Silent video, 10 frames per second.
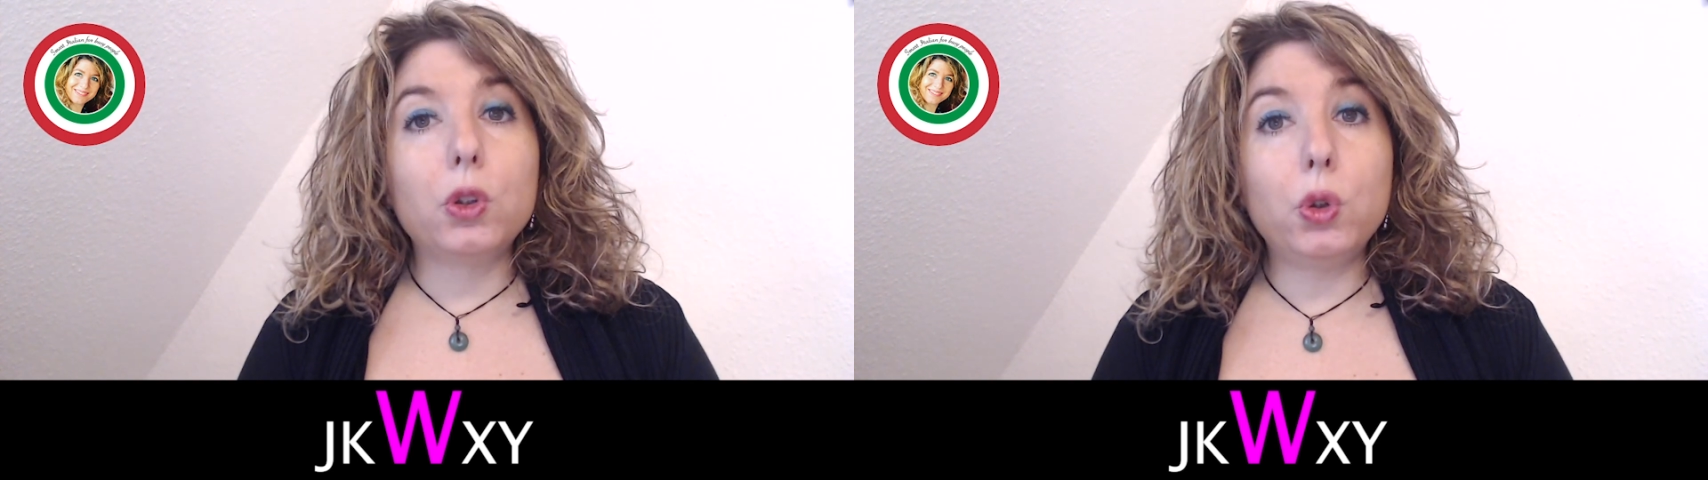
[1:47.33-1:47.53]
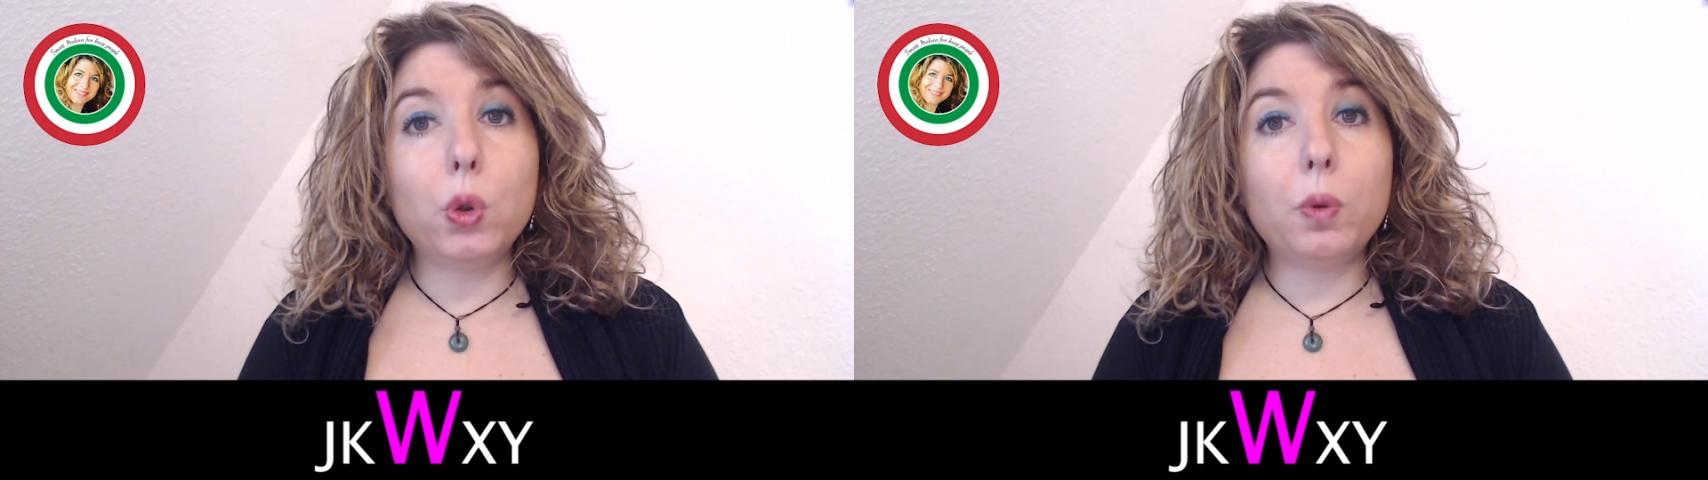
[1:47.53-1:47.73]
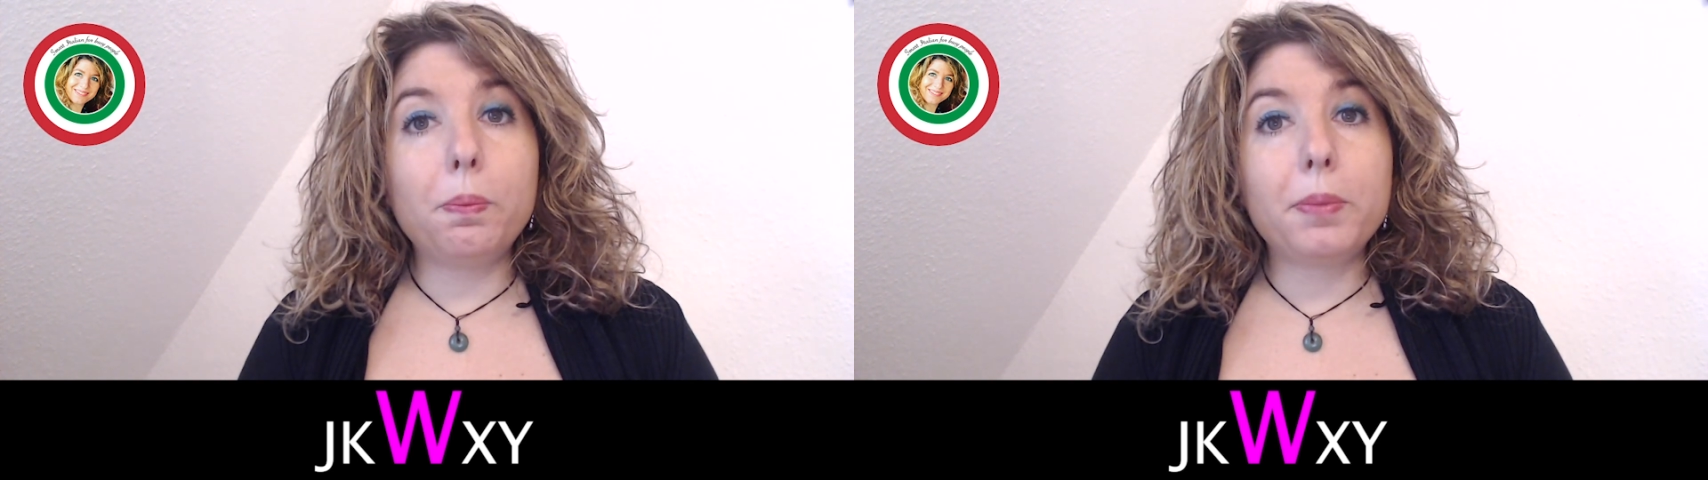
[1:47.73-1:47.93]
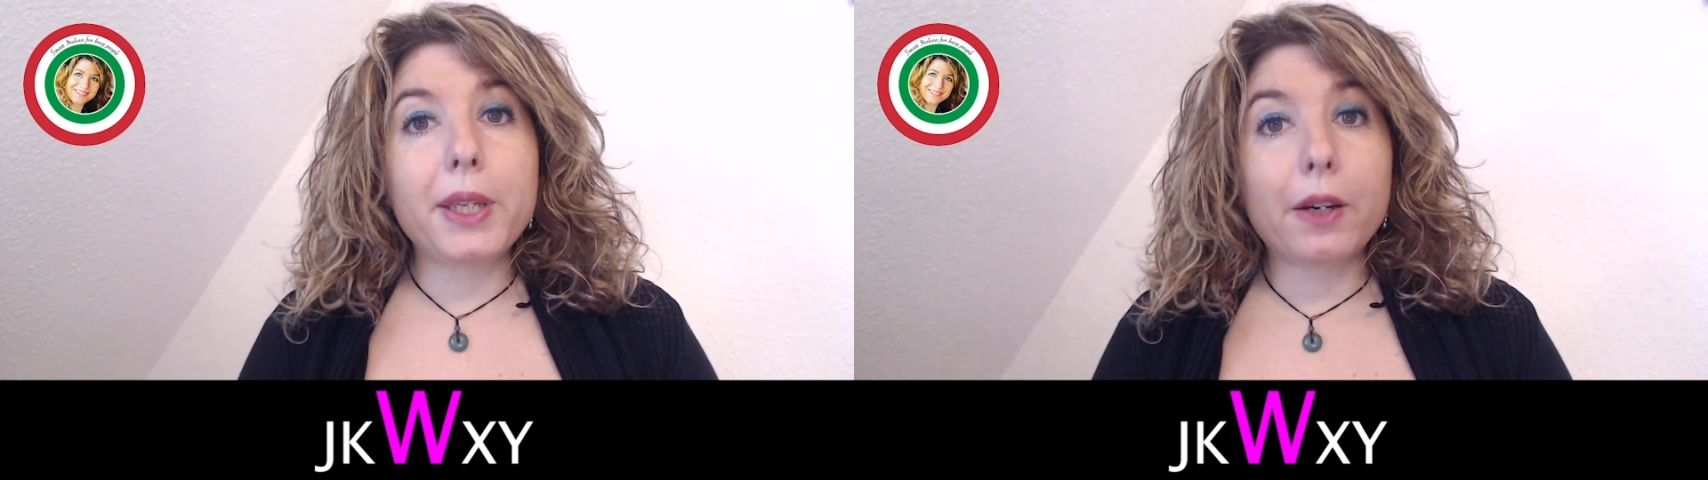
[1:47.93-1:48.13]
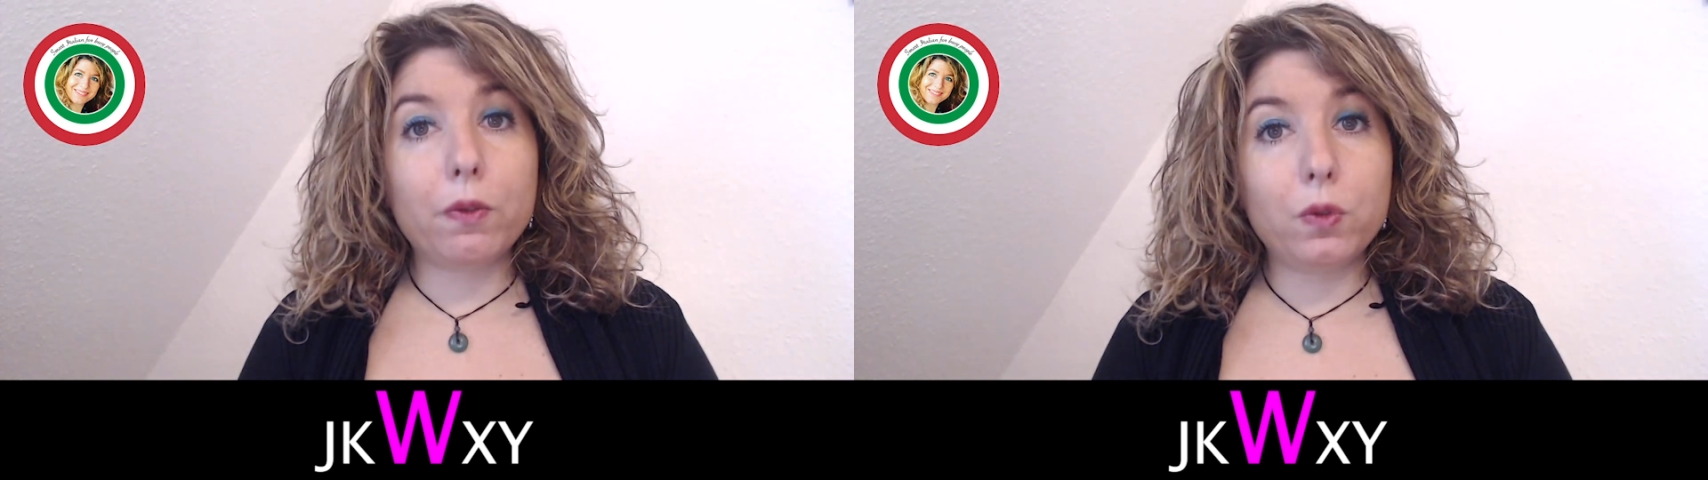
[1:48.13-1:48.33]

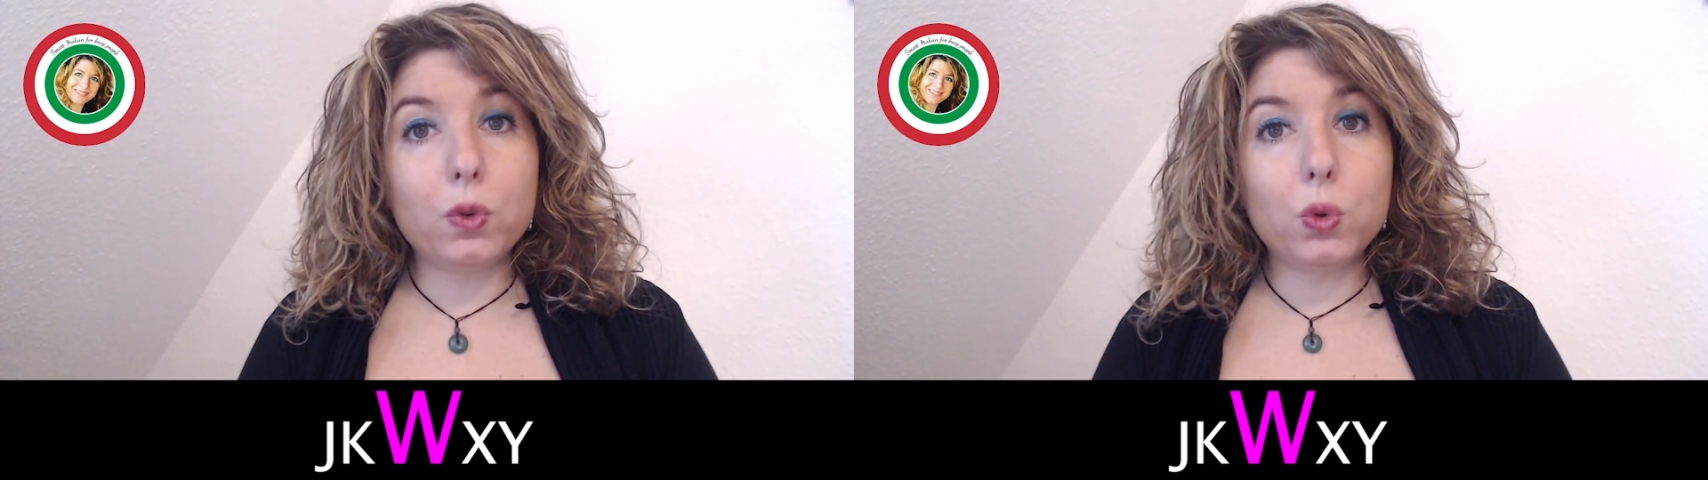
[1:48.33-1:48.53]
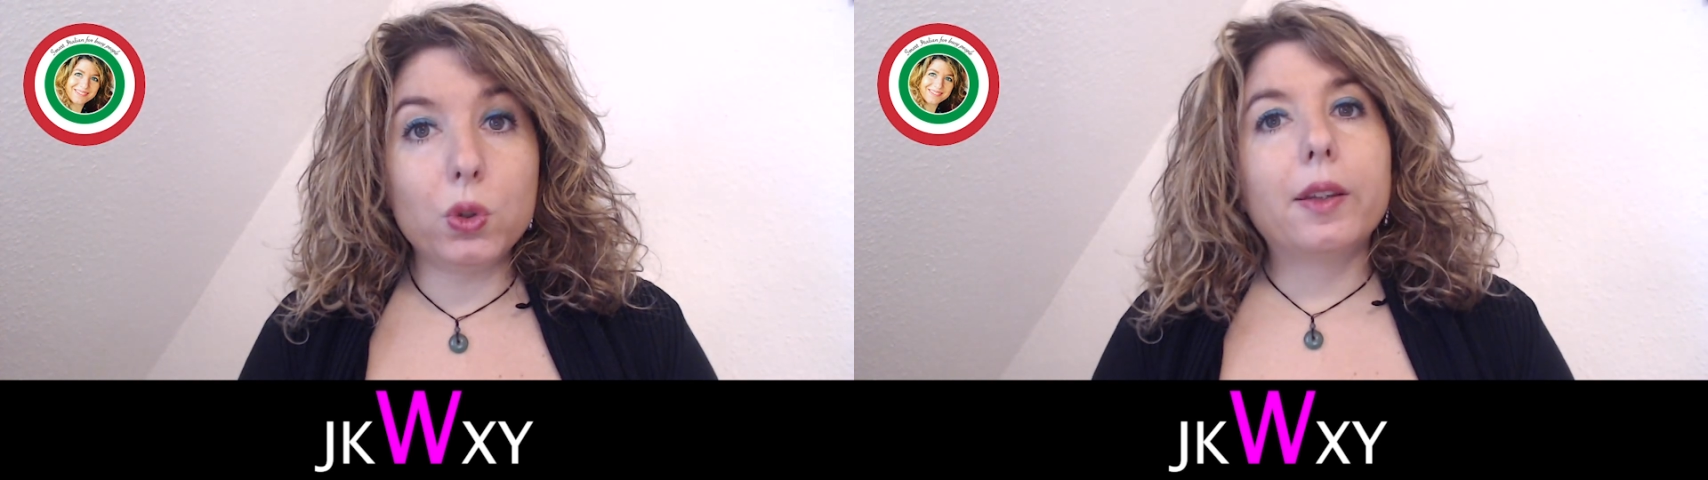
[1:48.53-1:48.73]
W.